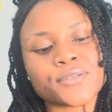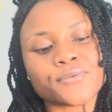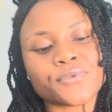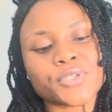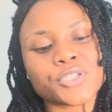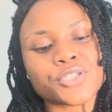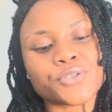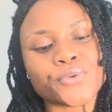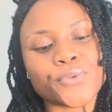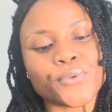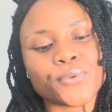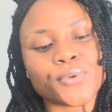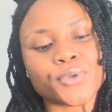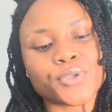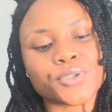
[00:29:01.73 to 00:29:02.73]
reach you
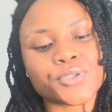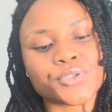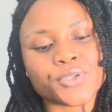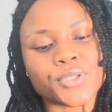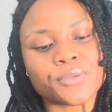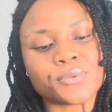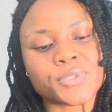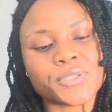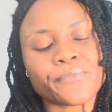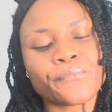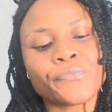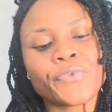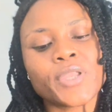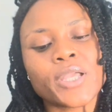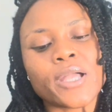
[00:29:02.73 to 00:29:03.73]
through your dreams.
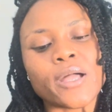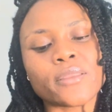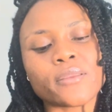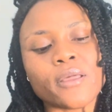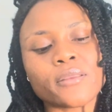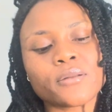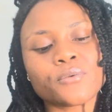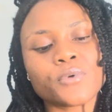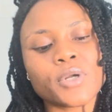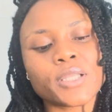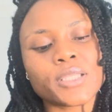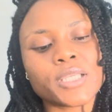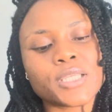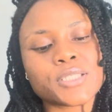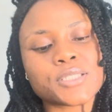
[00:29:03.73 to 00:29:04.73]
Another
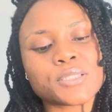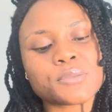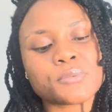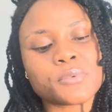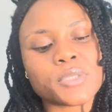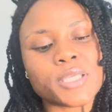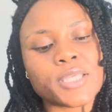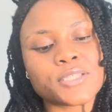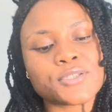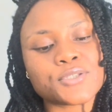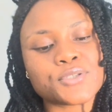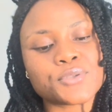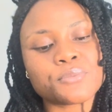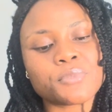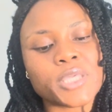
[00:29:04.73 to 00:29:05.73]
one is
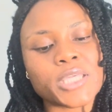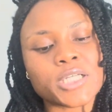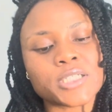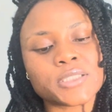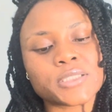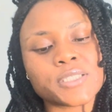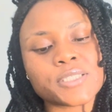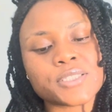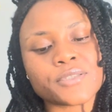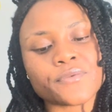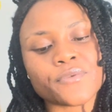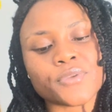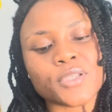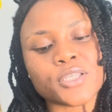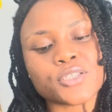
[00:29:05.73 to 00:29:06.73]
to make a list of
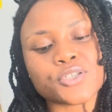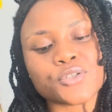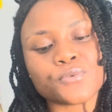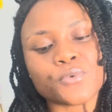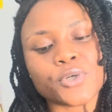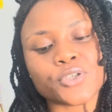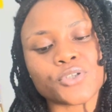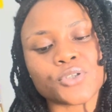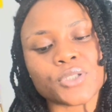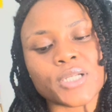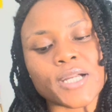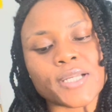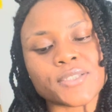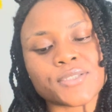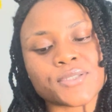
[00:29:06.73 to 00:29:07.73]
things you want your
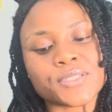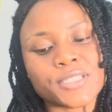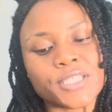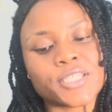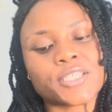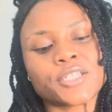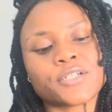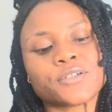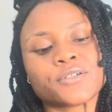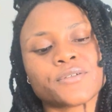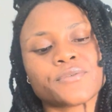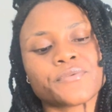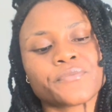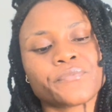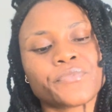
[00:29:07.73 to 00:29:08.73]
guys to take care
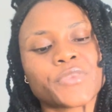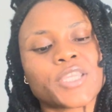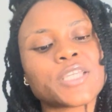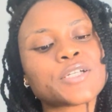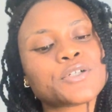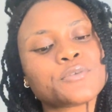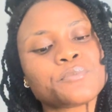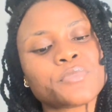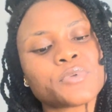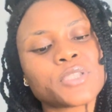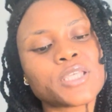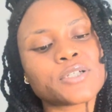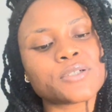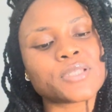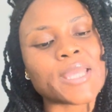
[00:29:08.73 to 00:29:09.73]
of. It
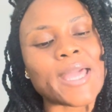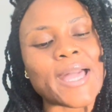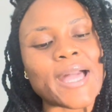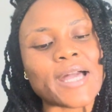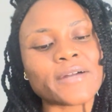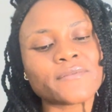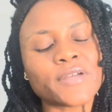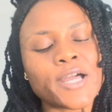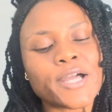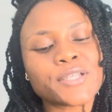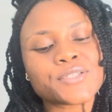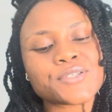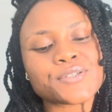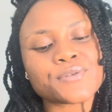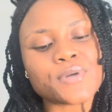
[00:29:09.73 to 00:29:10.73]
could have
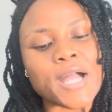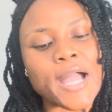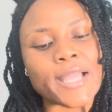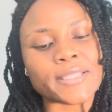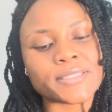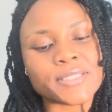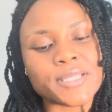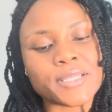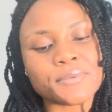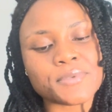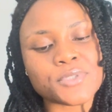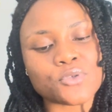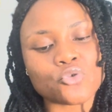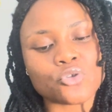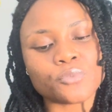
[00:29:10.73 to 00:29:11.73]
two items
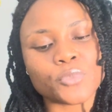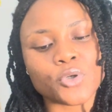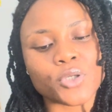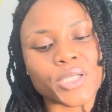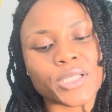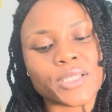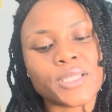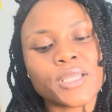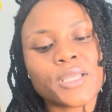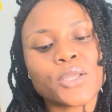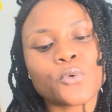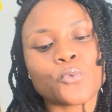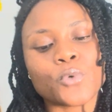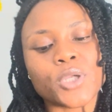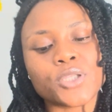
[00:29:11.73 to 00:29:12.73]
or more.
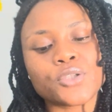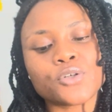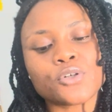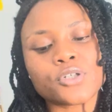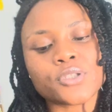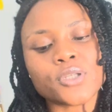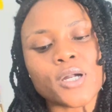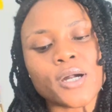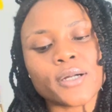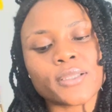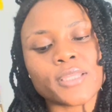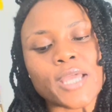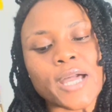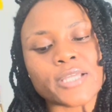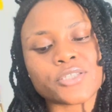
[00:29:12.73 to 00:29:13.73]
When you're
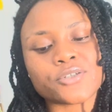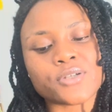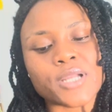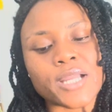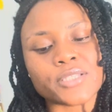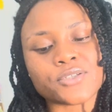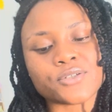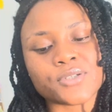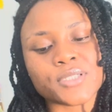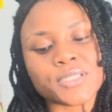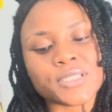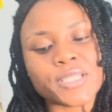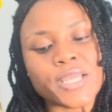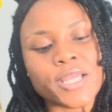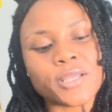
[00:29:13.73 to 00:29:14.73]
done, address
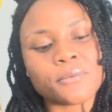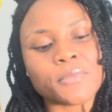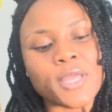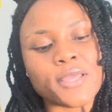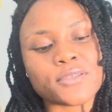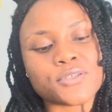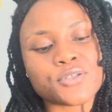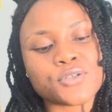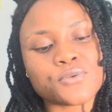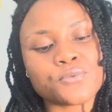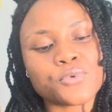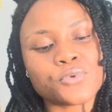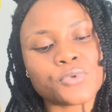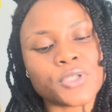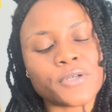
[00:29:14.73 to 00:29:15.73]
them as you
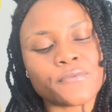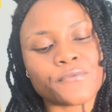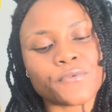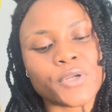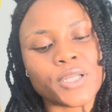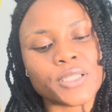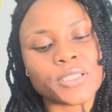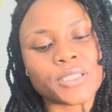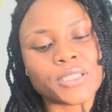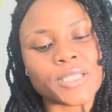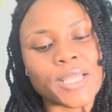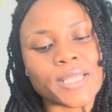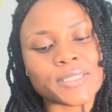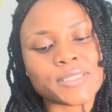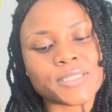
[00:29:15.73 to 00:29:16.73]
would a friend and
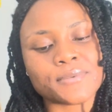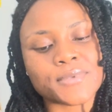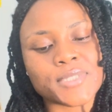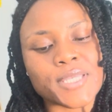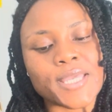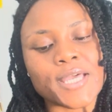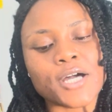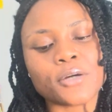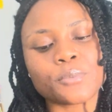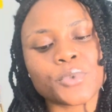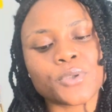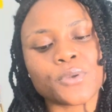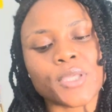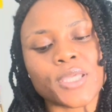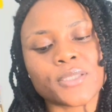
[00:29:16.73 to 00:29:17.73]
ask them to help
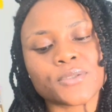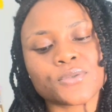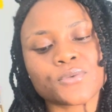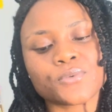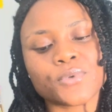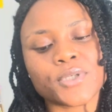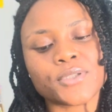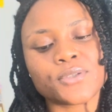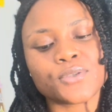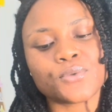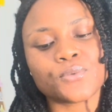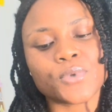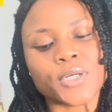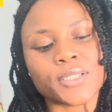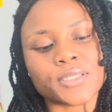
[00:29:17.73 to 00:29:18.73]
you handle what you
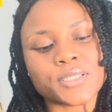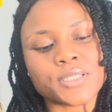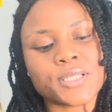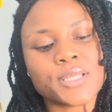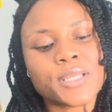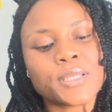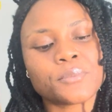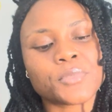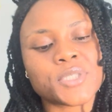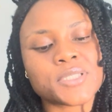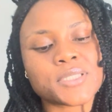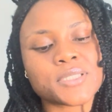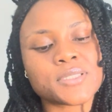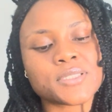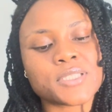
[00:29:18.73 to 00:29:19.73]
want. Be
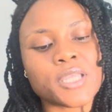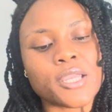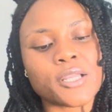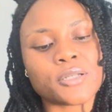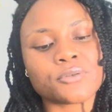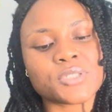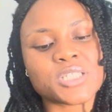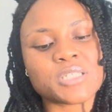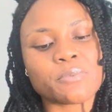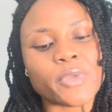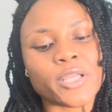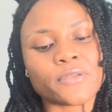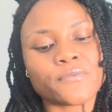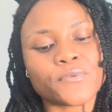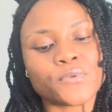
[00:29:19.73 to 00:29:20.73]
sincere,
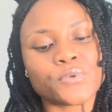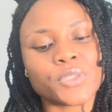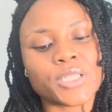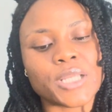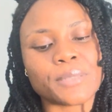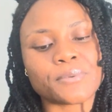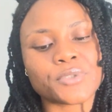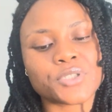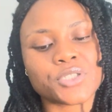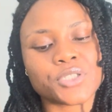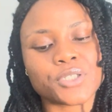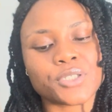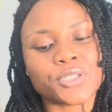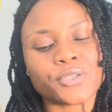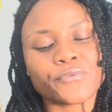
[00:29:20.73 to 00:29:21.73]
respectful, and
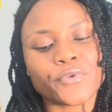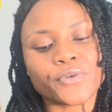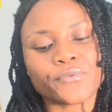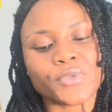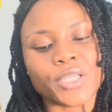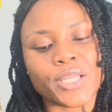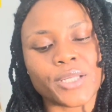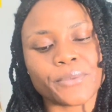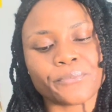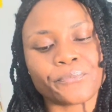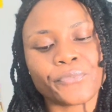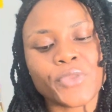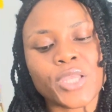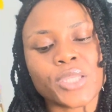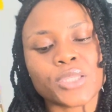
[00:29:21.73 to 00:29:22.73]
appreciative of them.
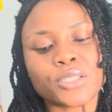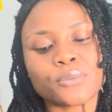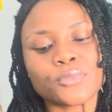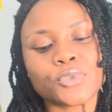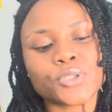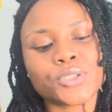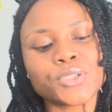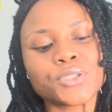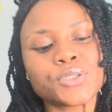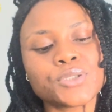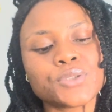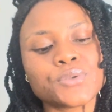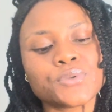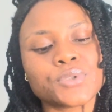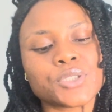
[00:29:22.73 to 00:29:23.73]
The more you
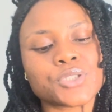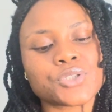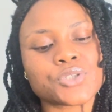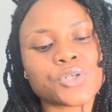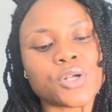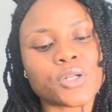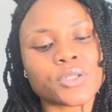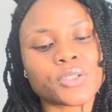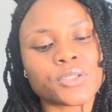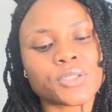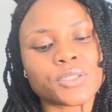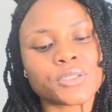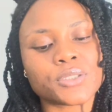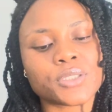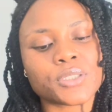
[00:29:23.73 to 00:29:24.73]
do, the stronger
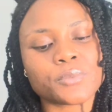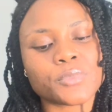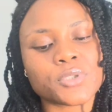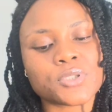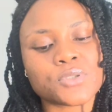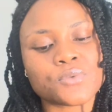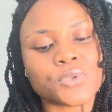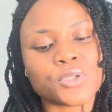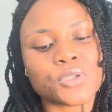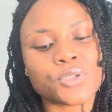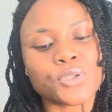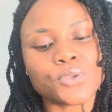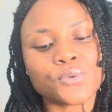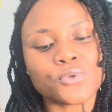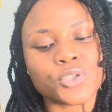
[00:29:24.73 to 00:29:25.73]
the link between
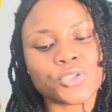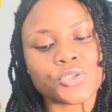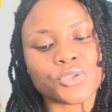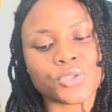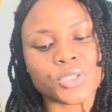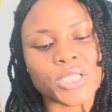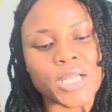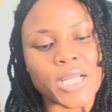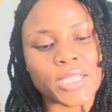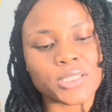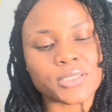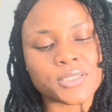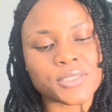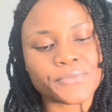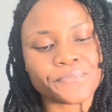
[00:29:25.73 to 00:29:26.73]
you and your
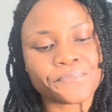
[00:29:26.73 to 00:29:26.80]
guides.